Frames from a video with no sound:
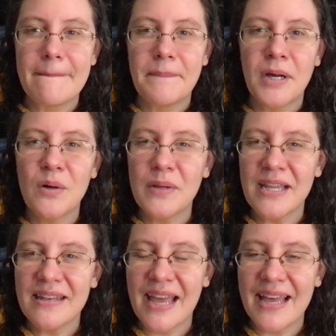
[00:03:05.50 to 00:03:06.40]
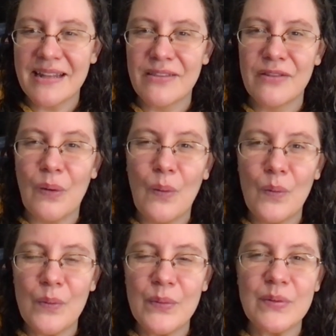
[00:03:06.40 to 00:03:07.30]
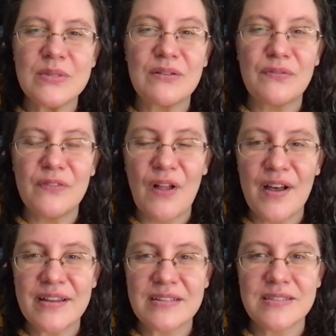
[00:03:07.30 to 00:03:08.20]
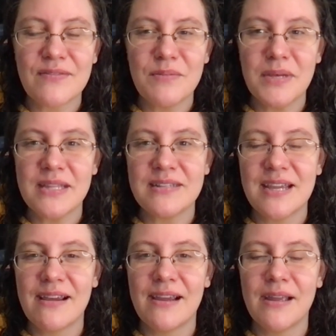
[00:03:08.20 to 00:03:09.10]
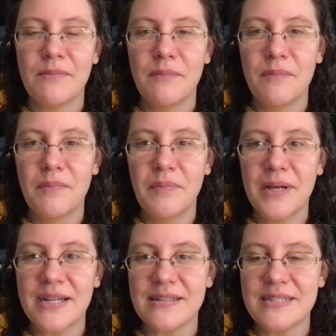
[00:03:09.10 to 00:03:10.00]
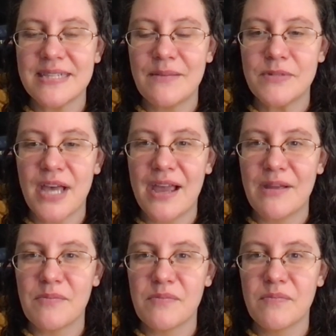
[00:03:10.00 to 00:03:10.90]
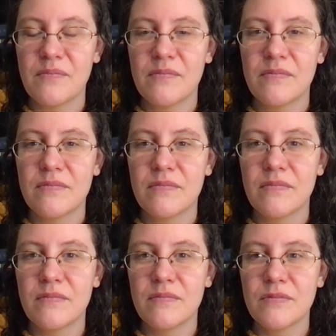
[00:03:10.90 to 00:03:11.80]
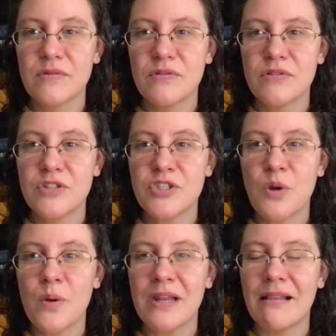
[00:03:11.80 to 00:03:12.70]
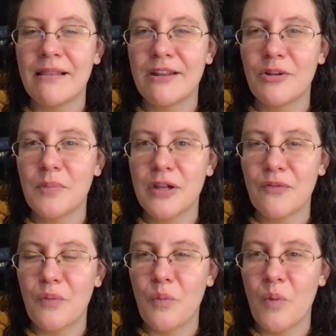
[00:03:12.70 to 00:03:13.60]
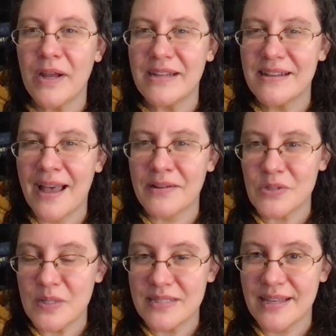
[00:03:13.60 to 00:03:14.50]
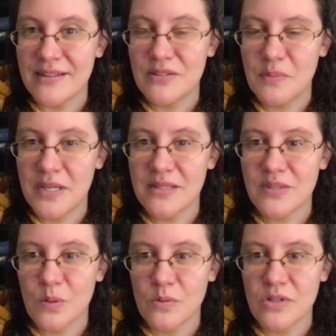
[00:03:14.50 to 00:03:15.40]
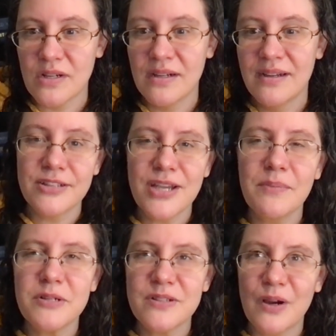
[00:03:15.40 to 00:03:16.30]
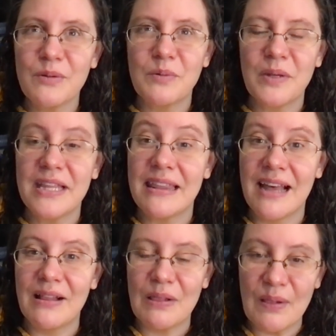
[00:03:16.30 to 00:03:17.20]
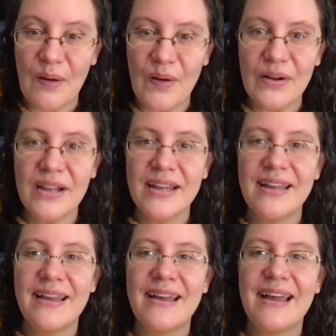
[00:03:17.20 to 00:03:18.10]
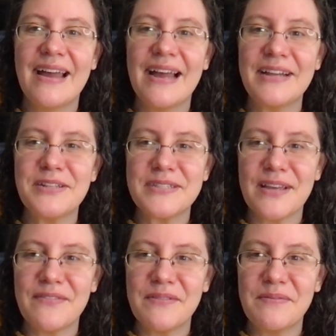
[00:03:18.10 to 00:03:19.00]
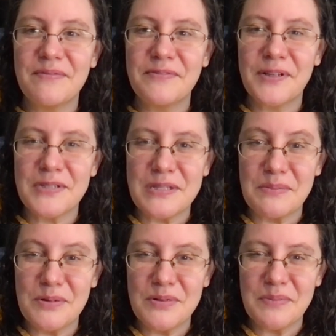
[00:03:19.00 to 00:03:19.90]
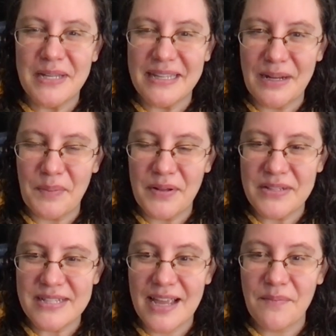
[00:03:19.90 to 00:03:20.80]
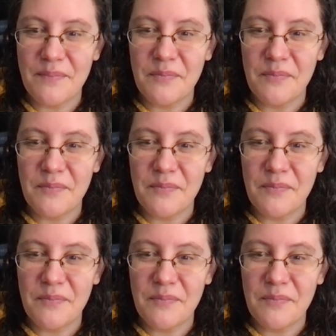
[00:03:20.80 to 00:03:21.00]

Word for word: poking at the holes and flaws of the military, but at the same time showing a little bit of what it actually is like to be a soldier. Chapters aren't really that long. I just haven't felt in the mood to pick it up all the time